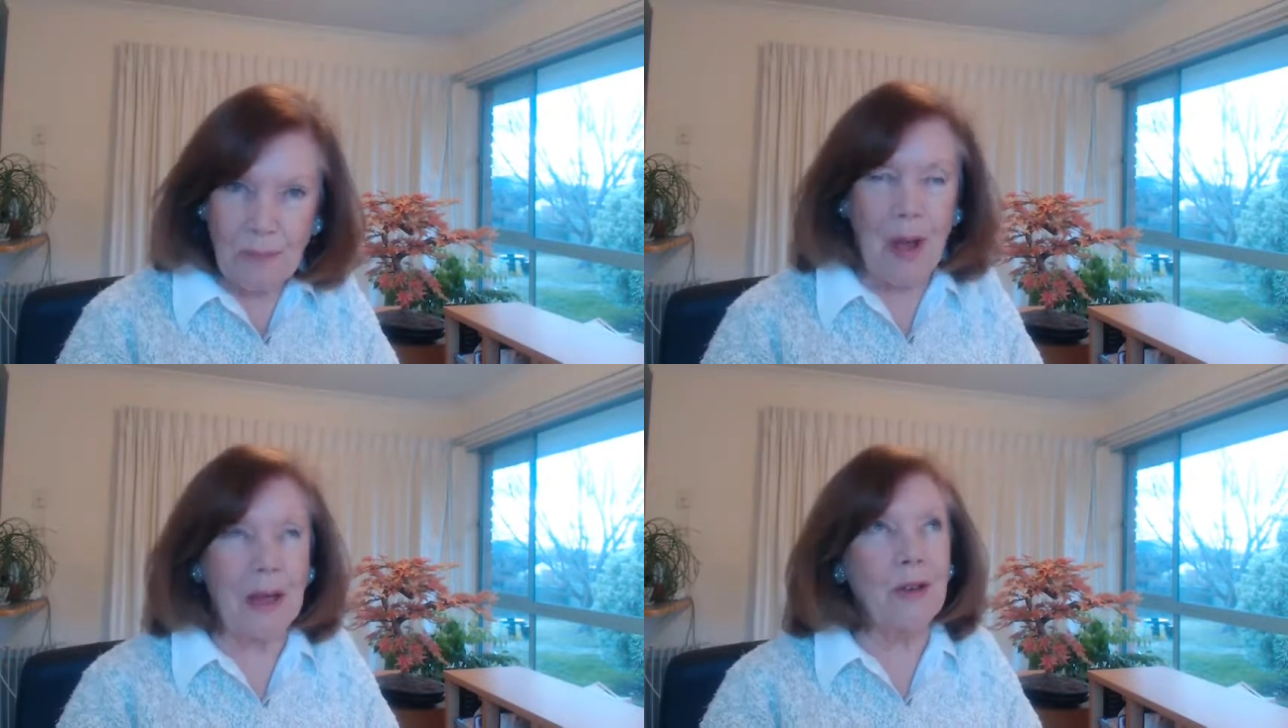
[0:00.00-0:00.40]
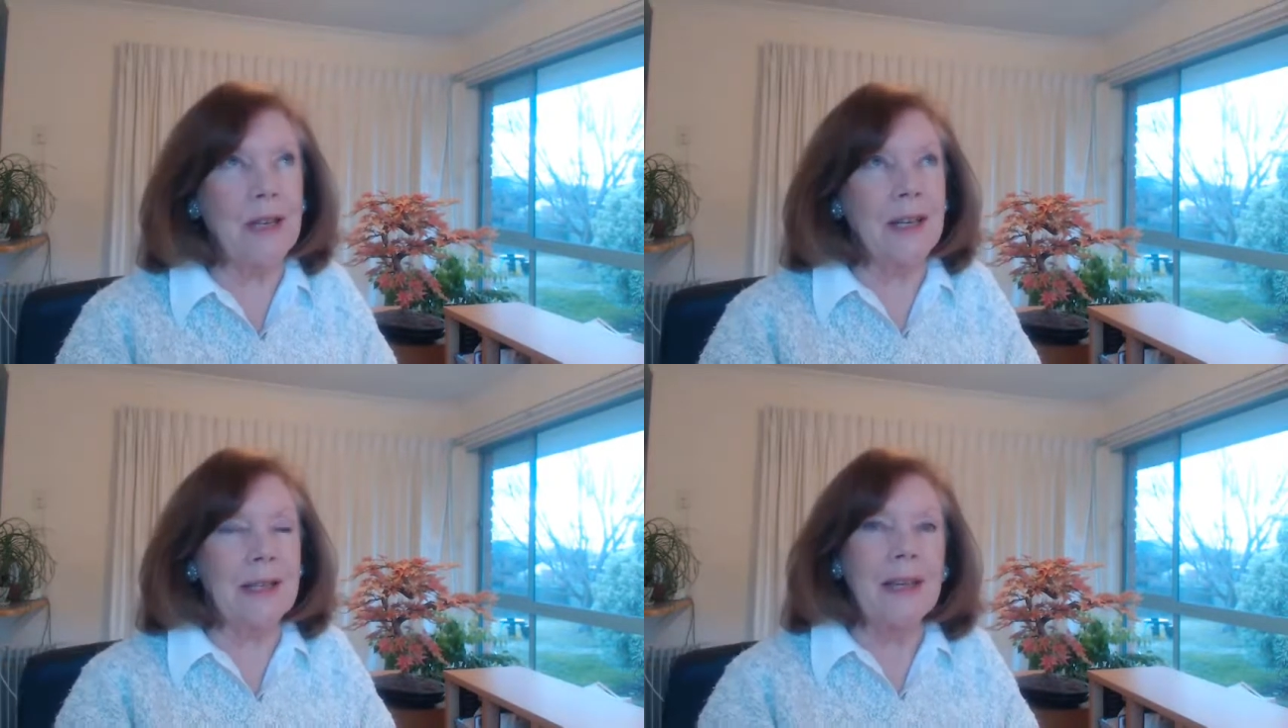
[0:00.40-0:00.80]
My
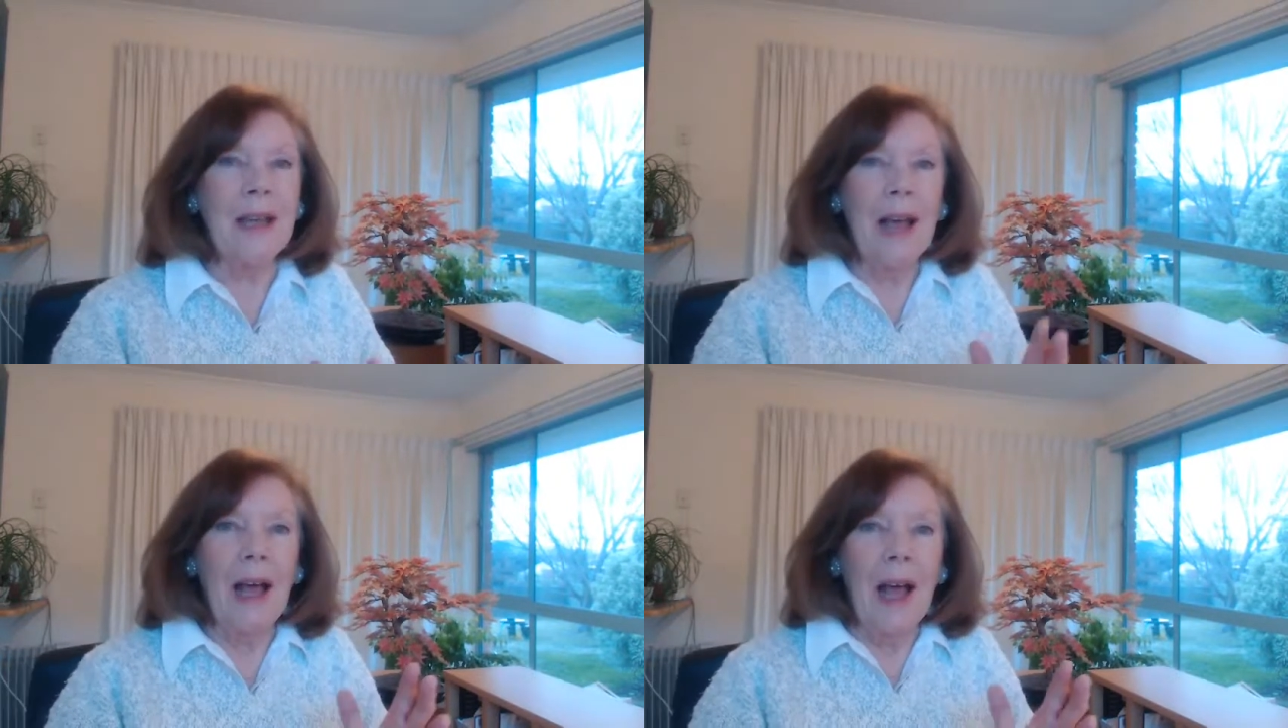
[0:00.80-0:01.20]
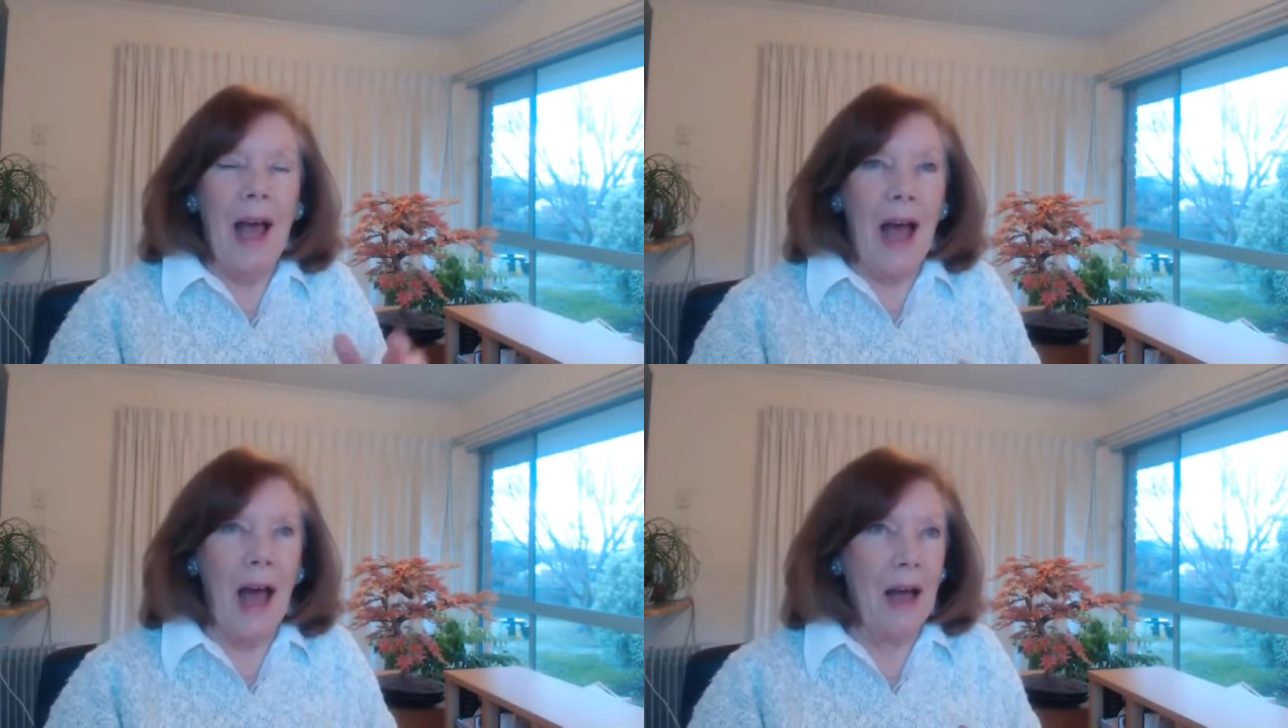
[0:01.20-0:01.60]
goodness.
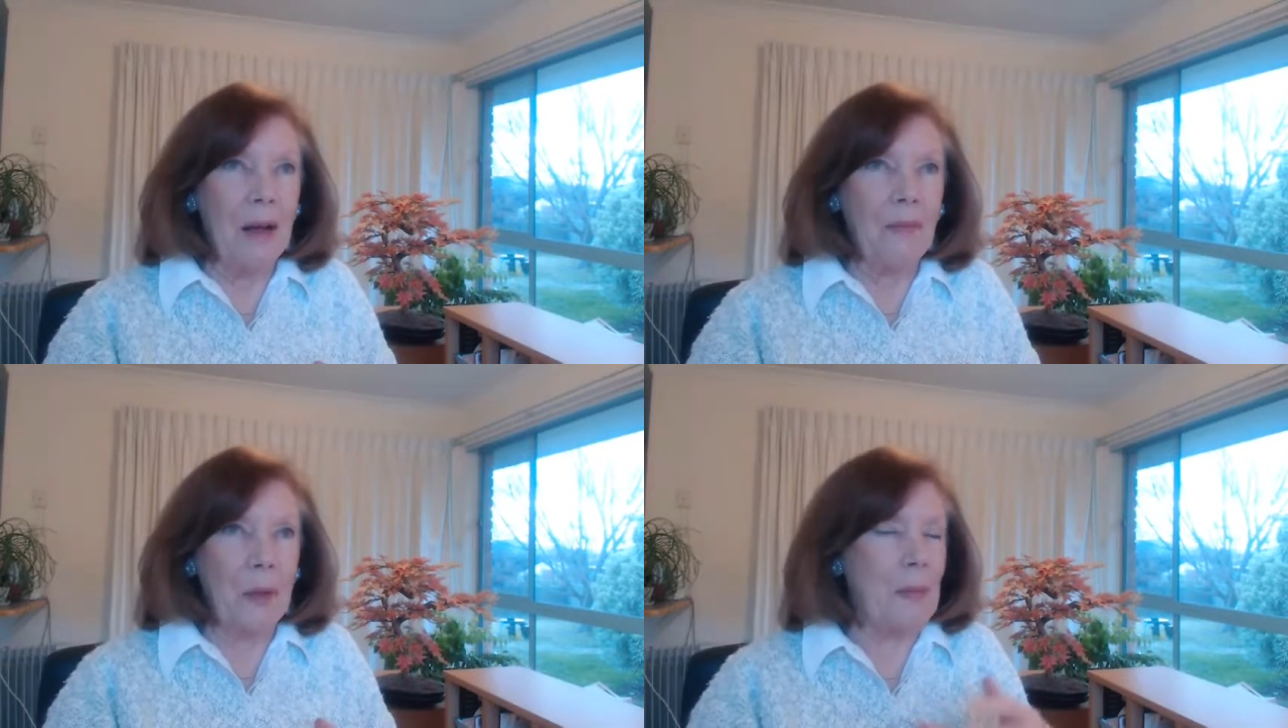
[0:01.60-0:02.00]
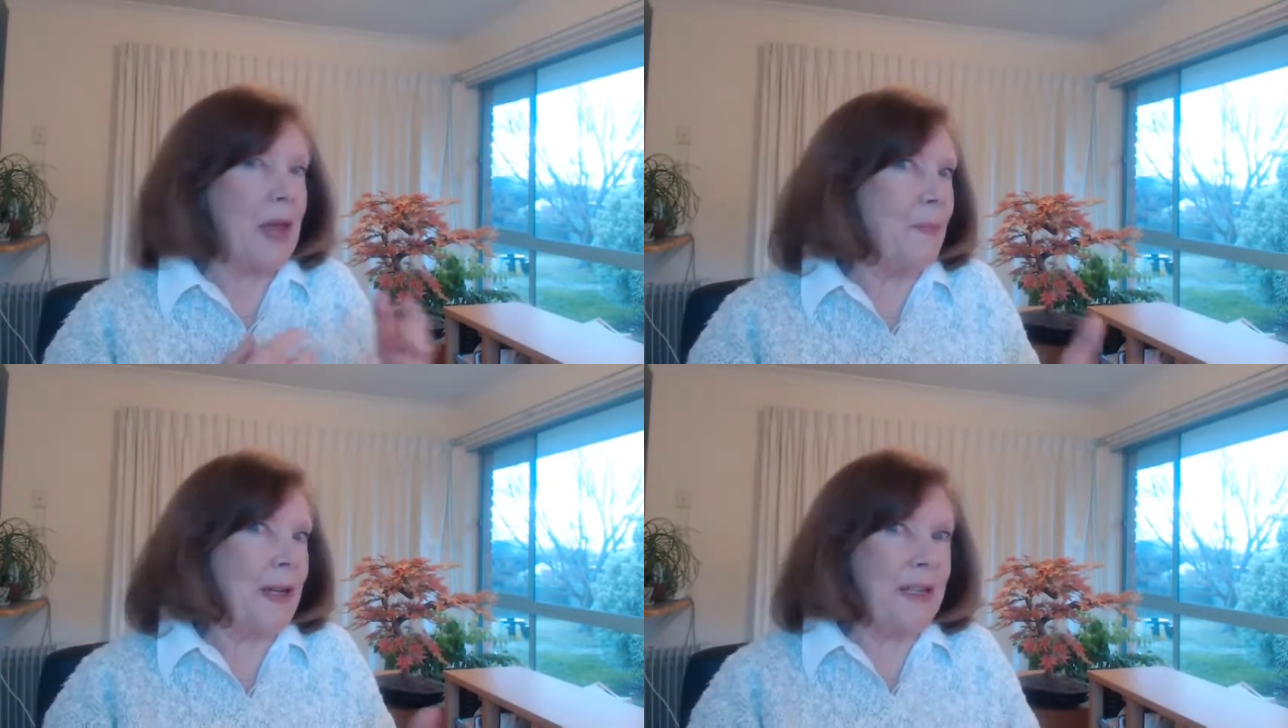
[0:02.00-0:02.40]
The
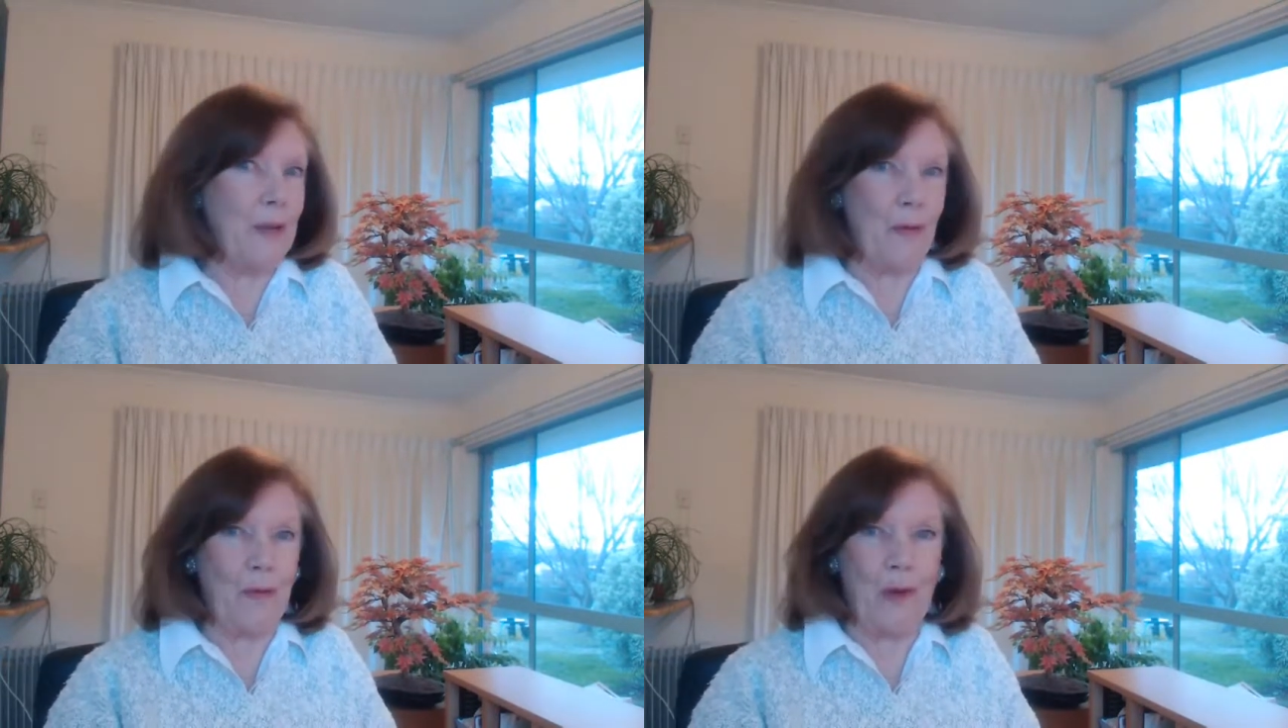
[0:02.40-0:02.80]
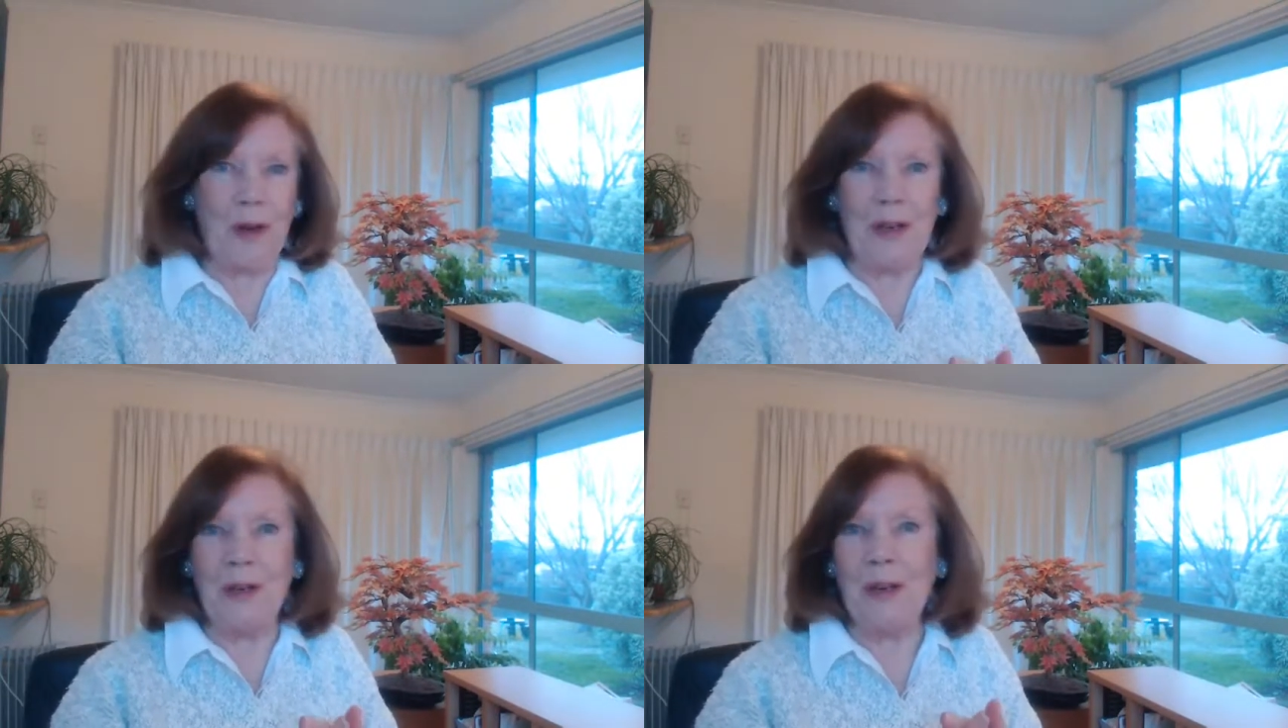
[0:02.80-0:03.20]
people are
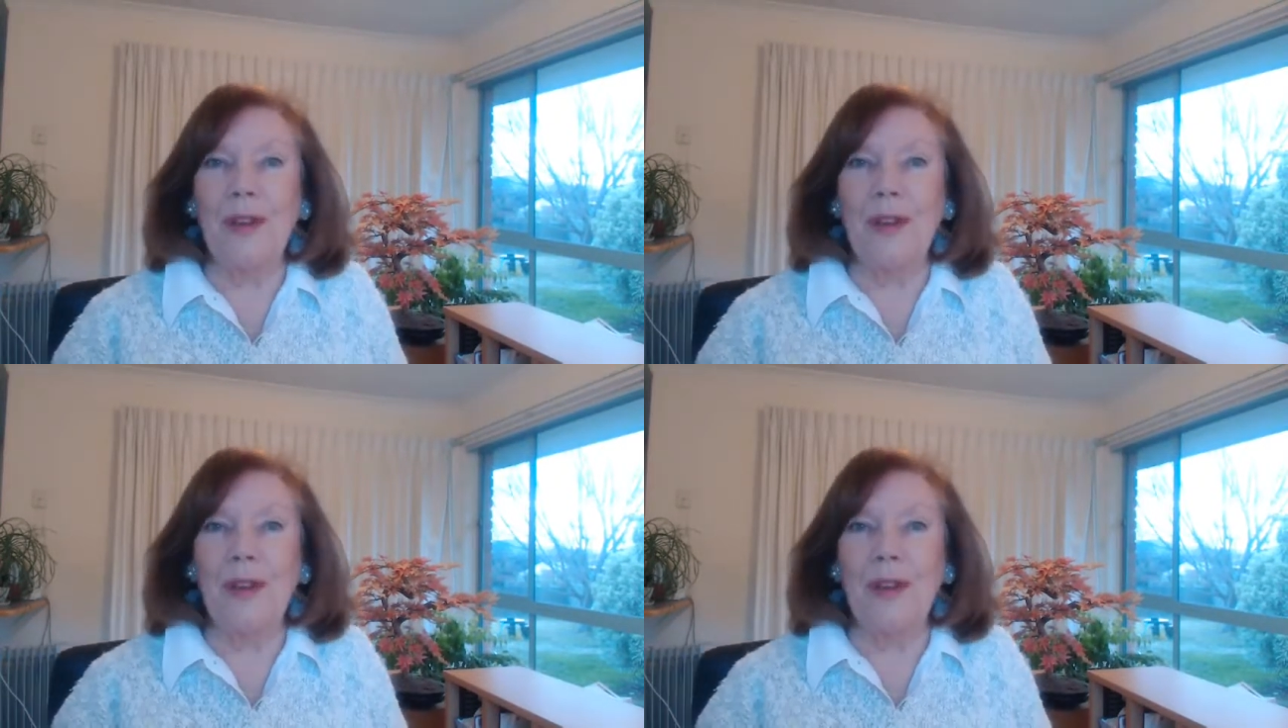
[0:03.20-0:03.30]
different.